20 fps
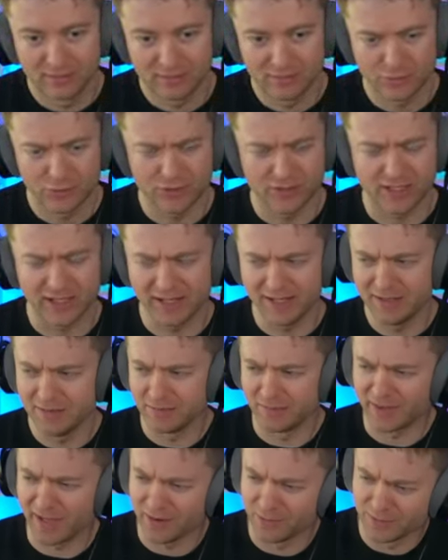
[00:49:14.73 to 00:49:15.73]
Good game.
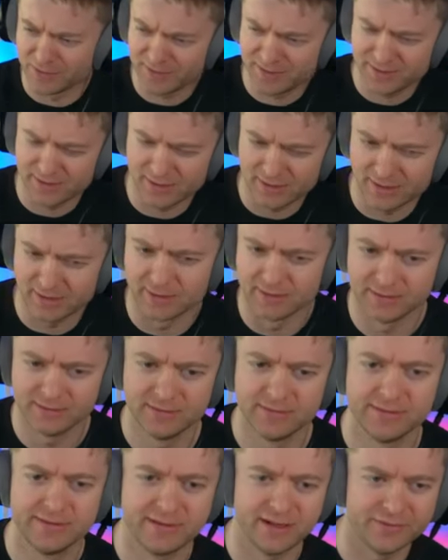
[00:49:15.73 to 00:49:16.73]
That was uh
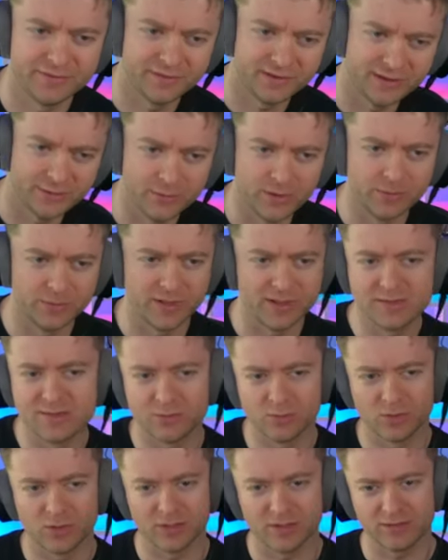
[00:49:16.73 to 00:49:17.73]
definitely one we had to
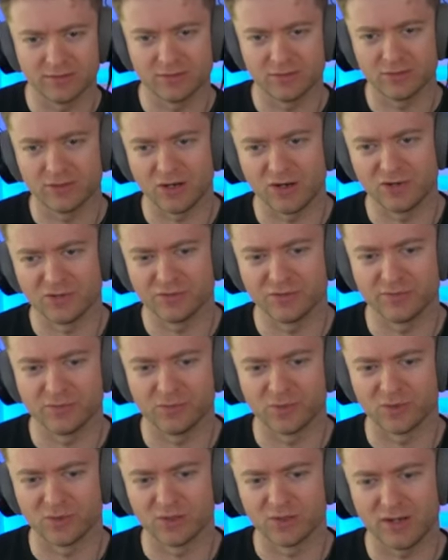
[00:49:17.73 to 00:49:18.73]
work a little harder
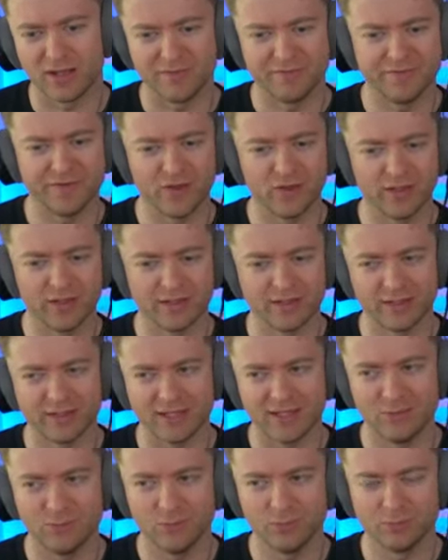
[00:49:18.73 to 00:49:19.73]
for. It felt like a
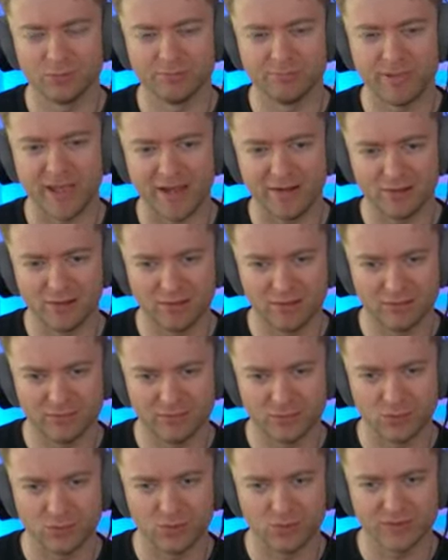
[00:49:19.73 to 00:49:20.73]
game we were better
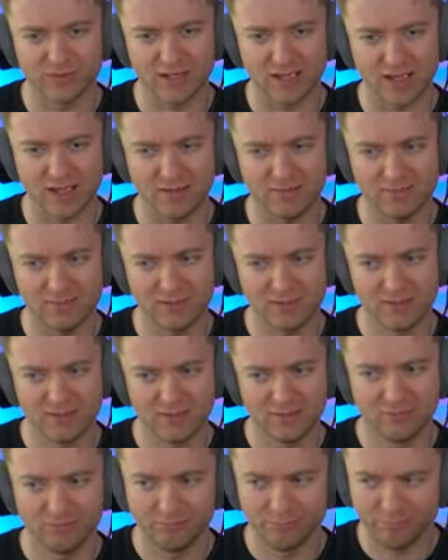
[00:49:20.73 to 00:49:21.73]
the whole time,
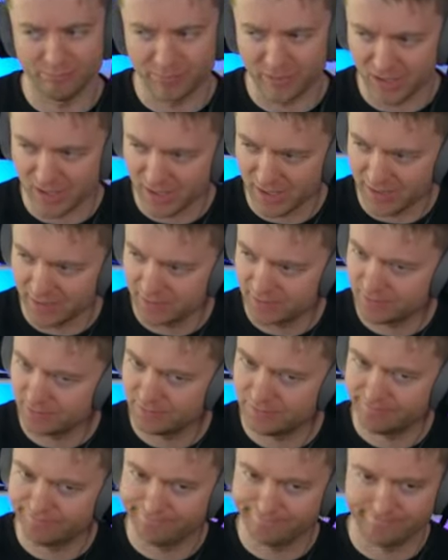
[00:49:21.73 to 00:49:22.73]
but
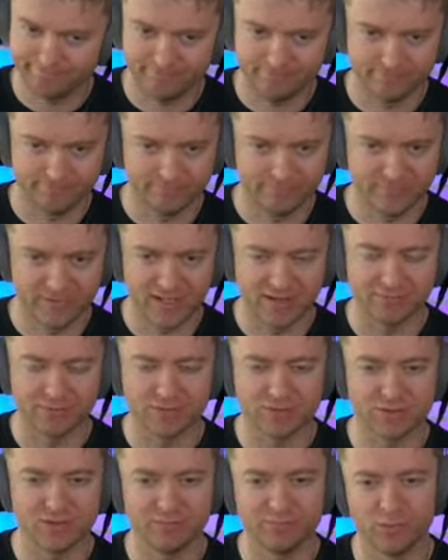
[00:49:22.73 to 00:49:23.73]
never
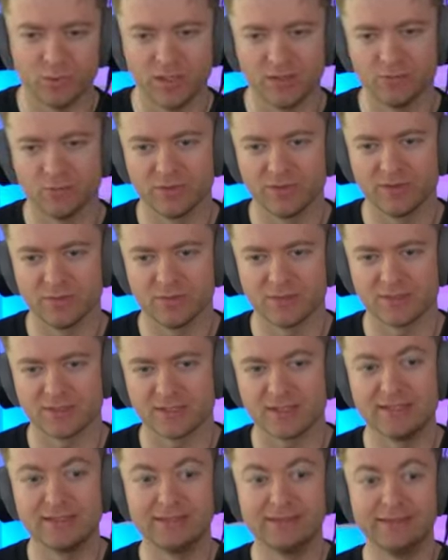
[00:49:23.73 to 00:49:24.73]
to the point where there was a
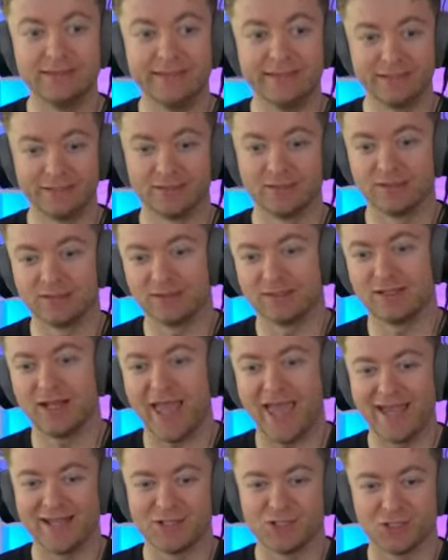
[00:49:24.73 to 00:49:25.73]
clear
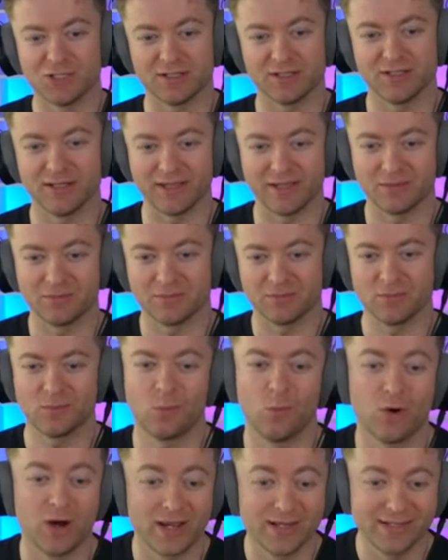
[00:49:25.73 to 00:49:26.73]
edge to claim,
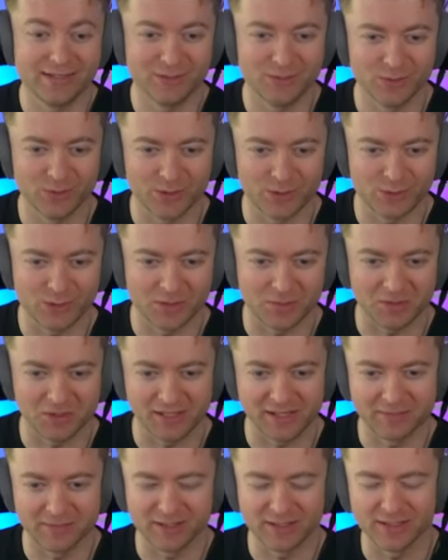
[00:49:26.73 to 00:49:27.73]
or I didn't do a good job
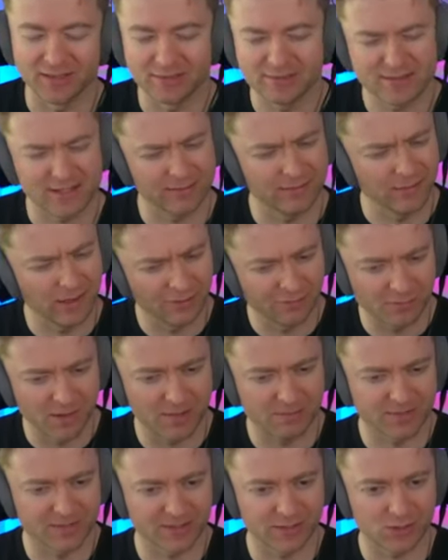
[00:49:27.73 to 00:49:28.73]
claiming it. So I loved my
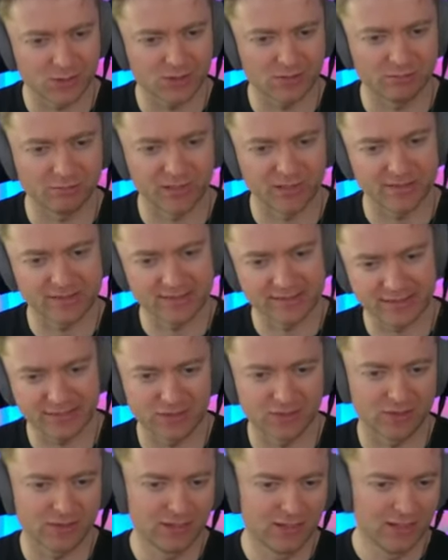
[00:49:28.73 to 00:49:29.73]
position, but
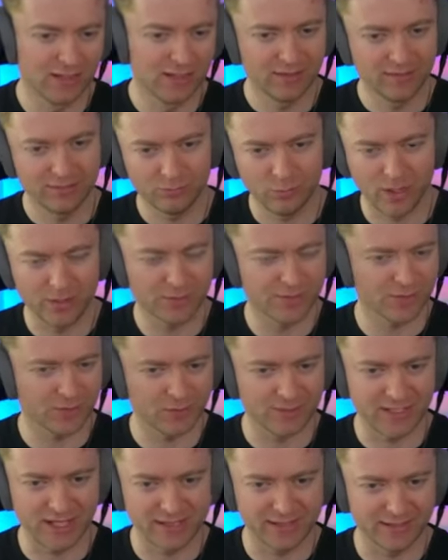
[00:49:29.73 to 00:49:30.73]
still, White was
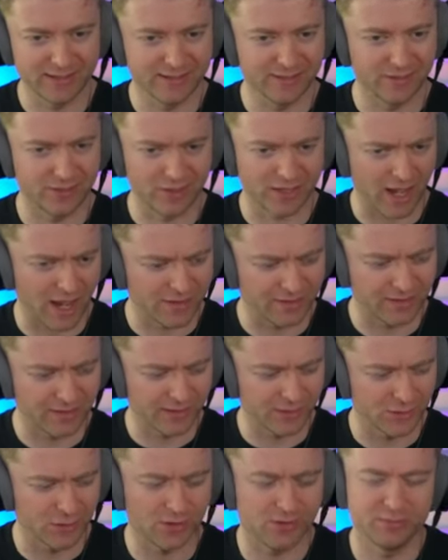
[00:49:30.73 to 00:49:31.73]
always hanging in there. I think
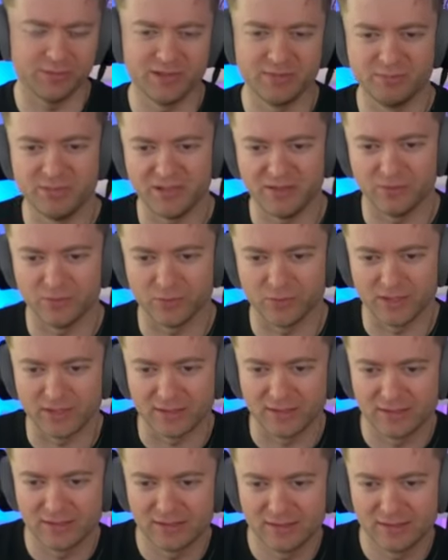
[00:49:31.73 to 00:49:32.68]
he should have played B3.